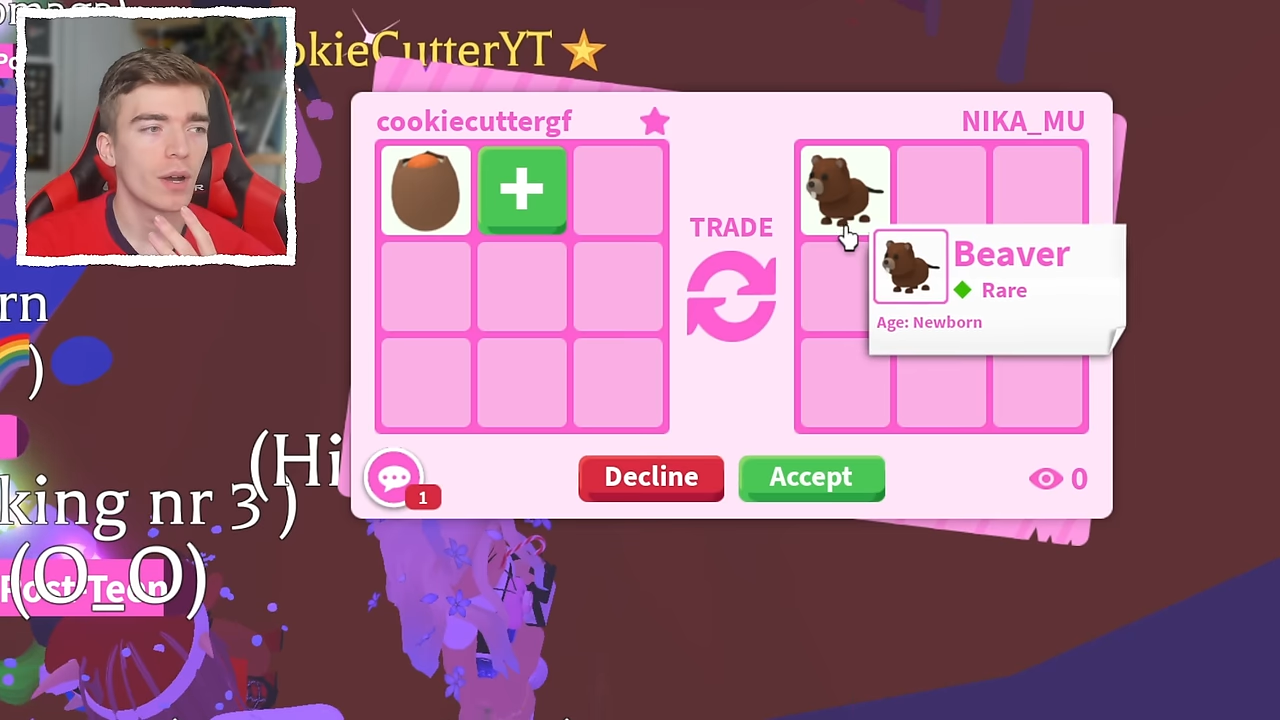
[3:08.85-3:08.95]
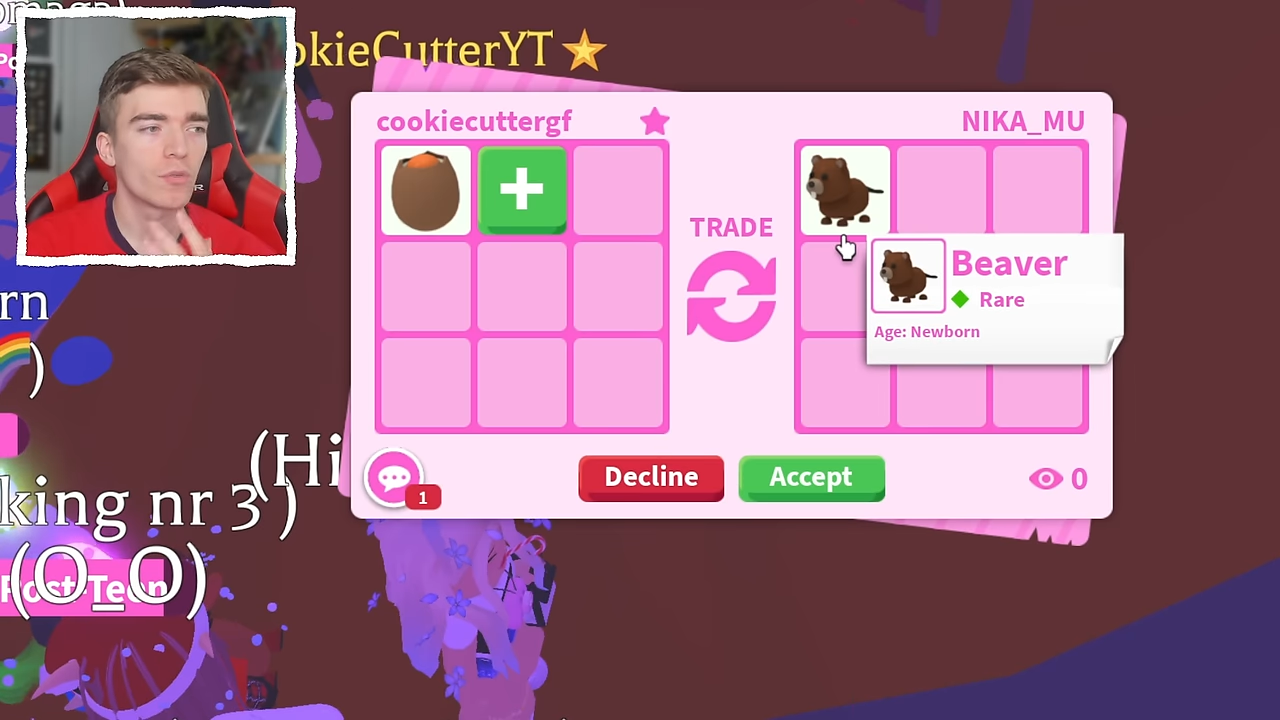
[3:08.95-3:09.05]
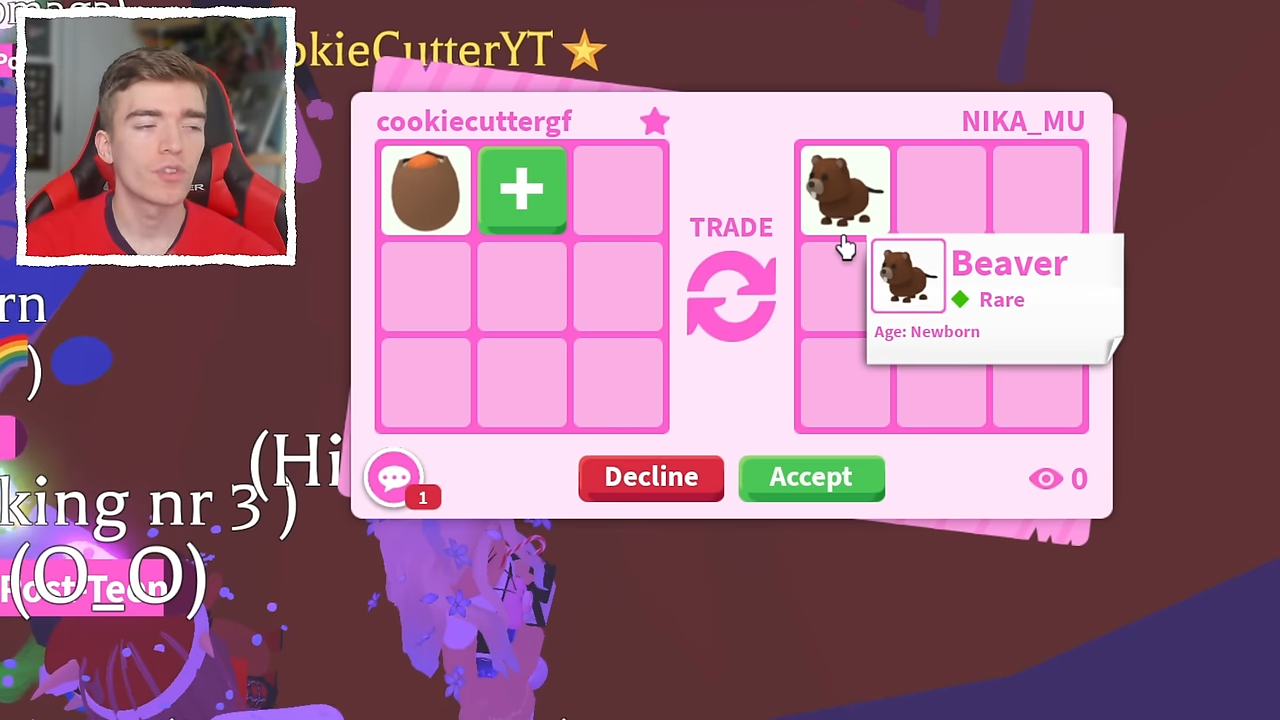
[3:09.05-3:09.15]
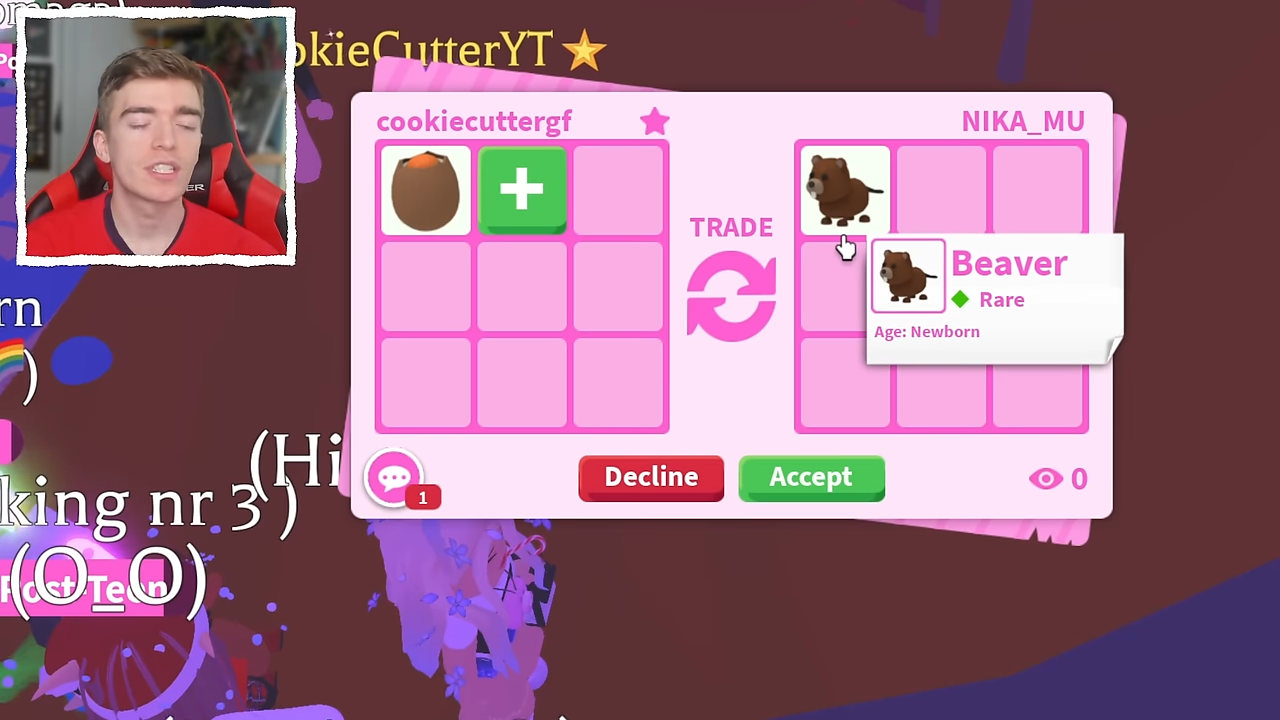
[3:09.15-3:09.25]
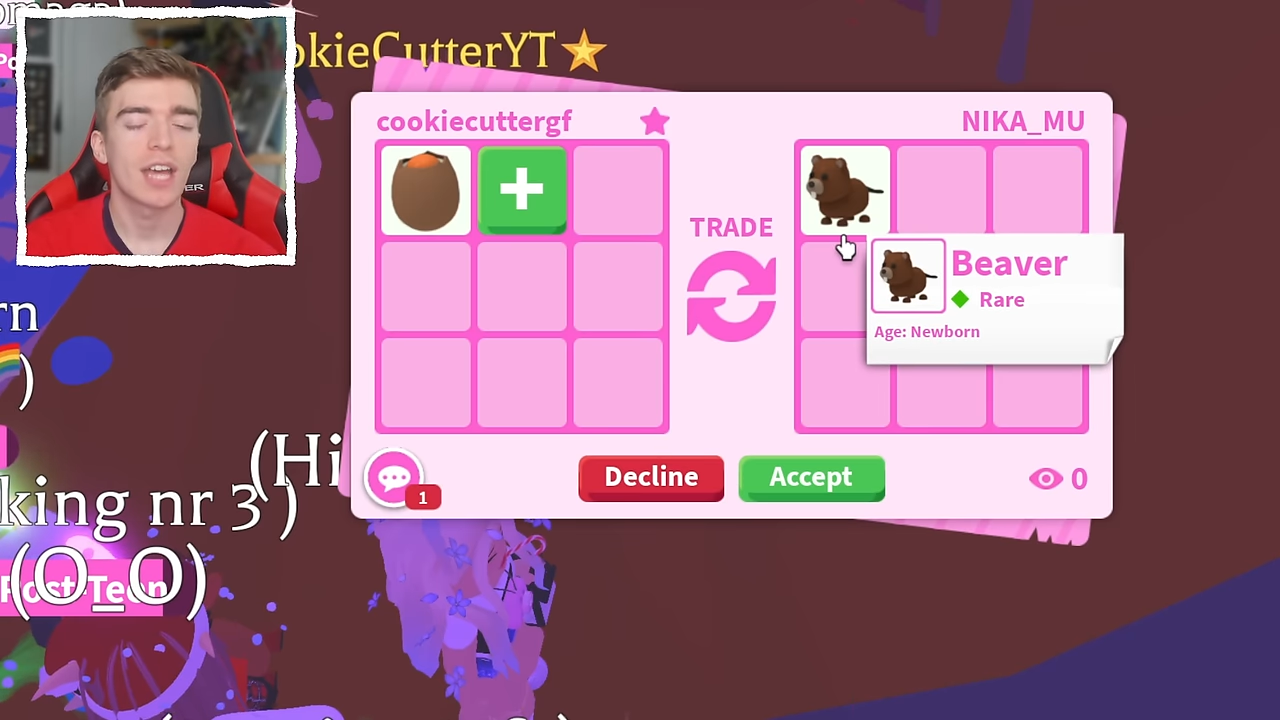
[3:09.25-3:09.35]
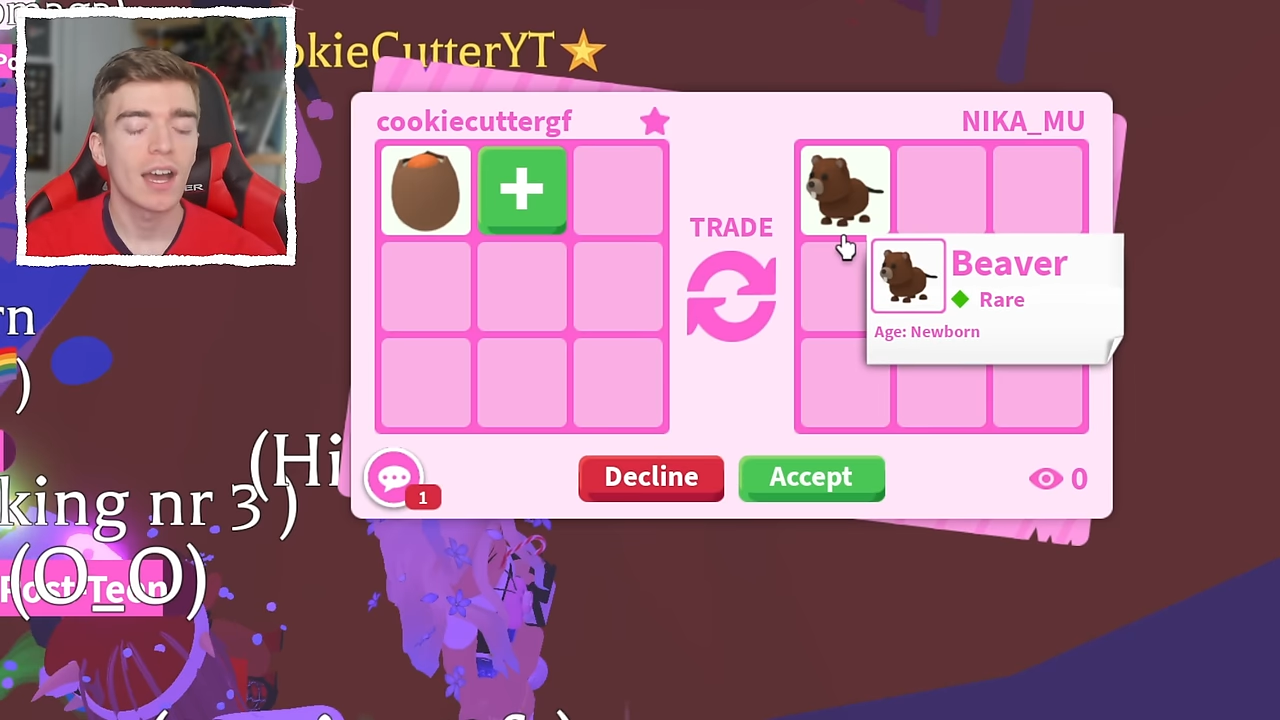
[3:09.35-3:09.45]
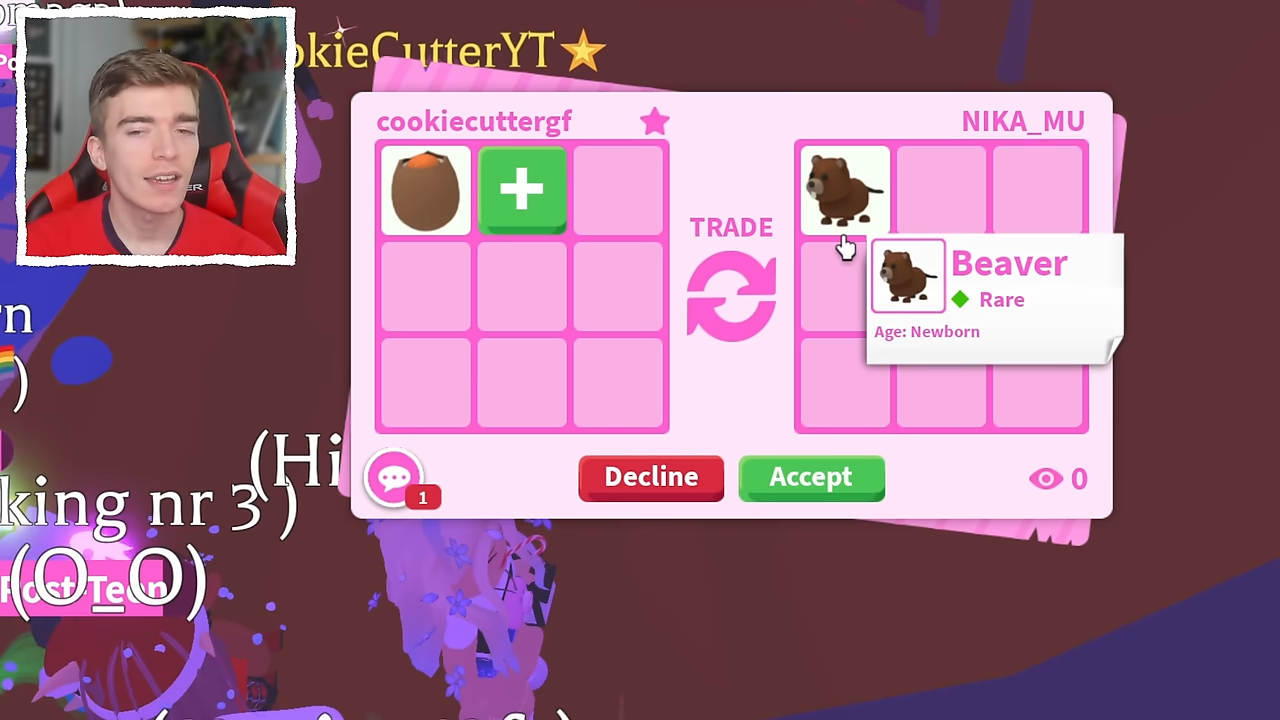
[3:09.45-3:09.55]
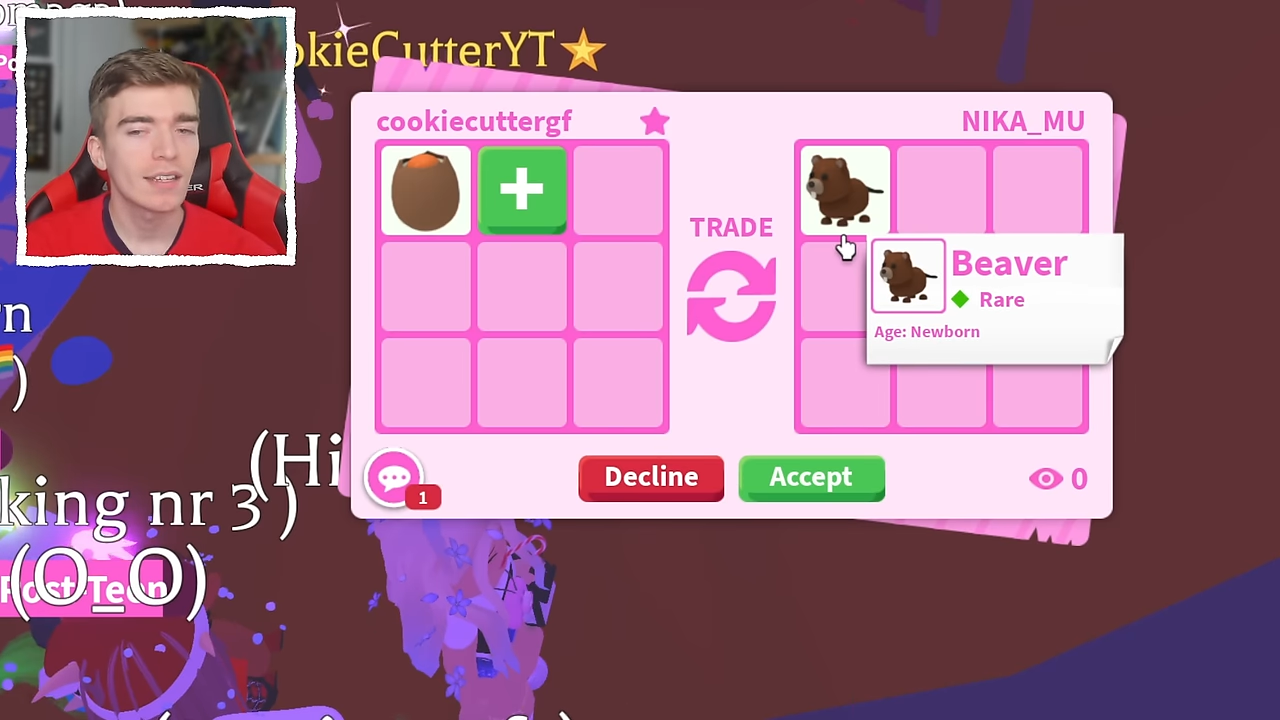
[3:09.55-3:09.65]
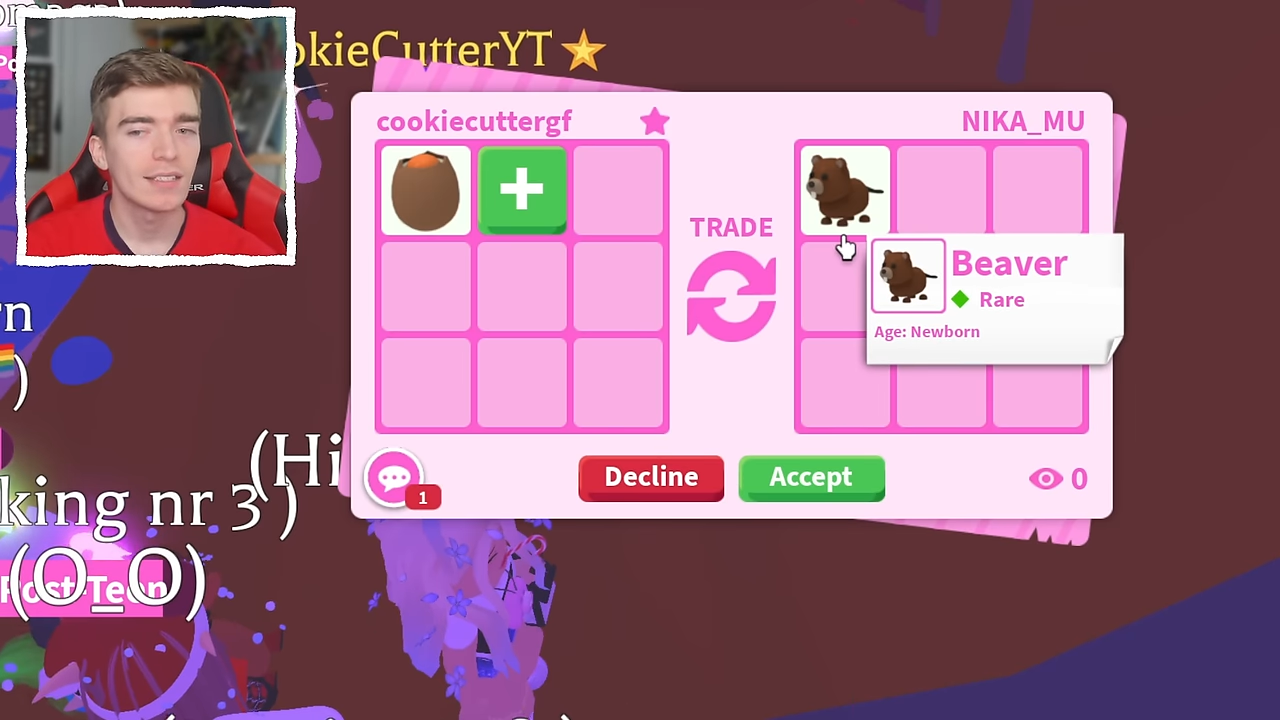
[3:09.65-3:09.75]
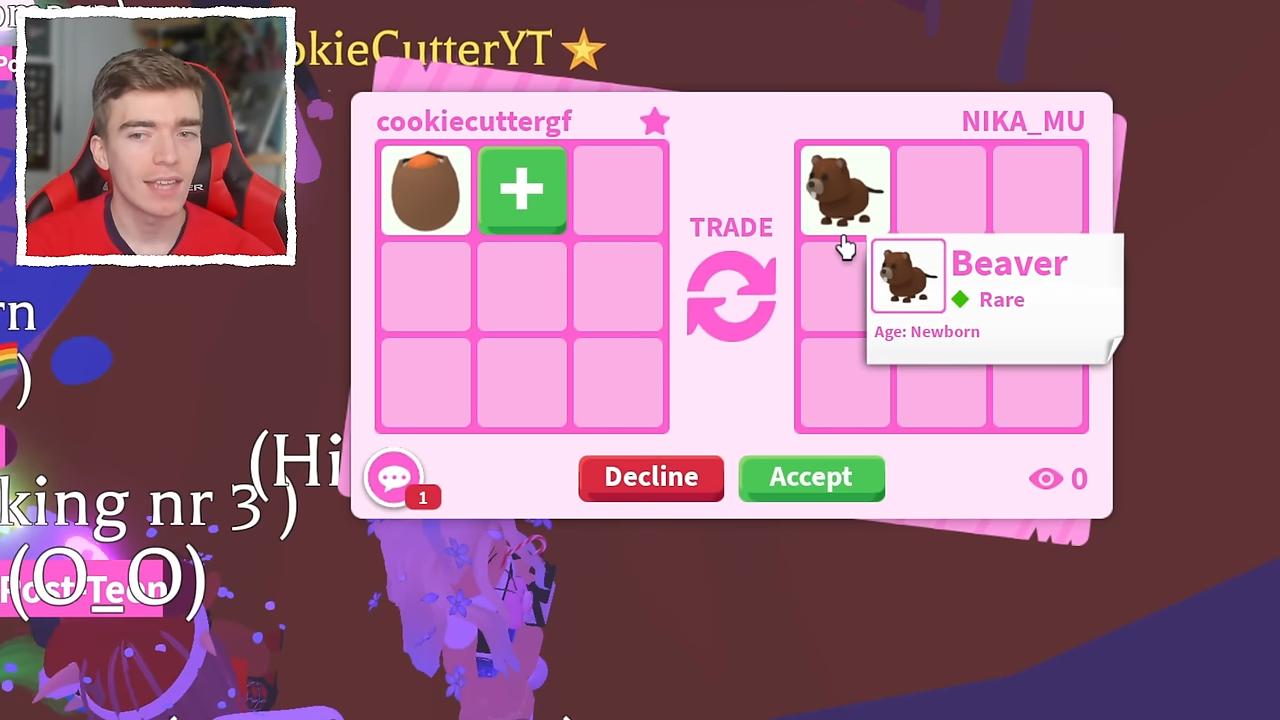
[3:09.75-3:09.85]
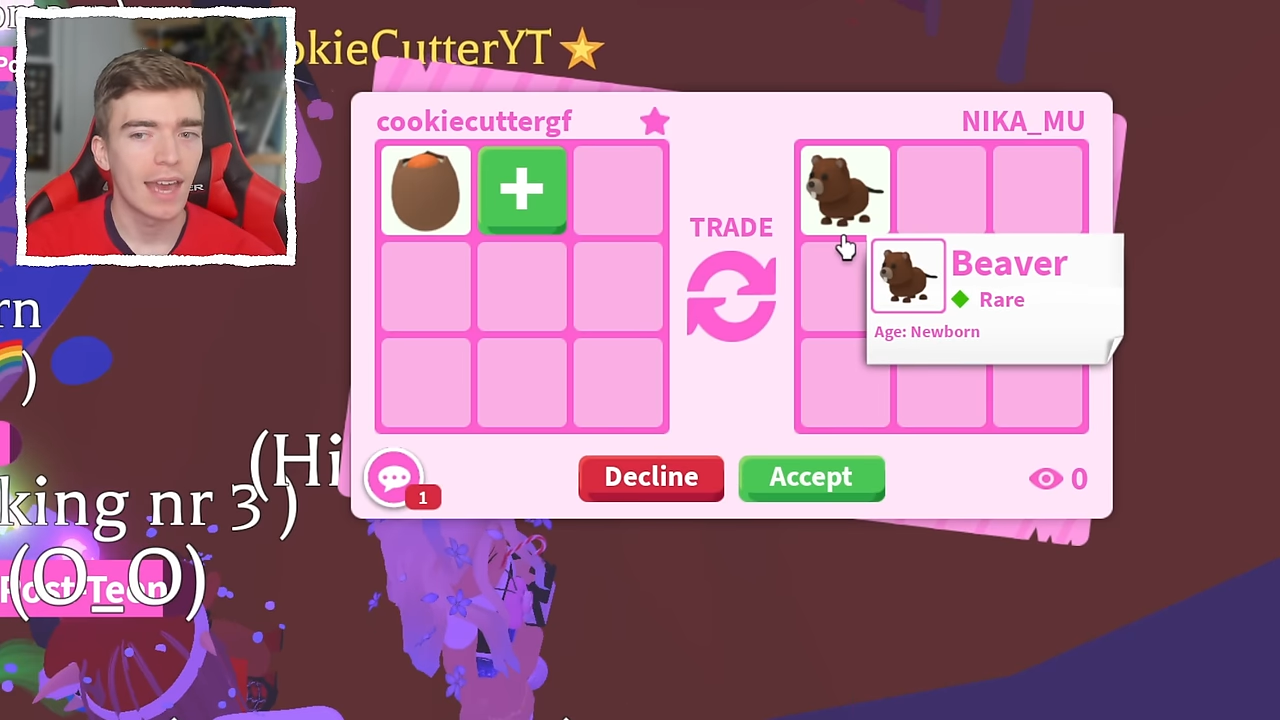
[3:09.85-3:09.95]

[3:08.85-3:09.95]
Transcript: a retired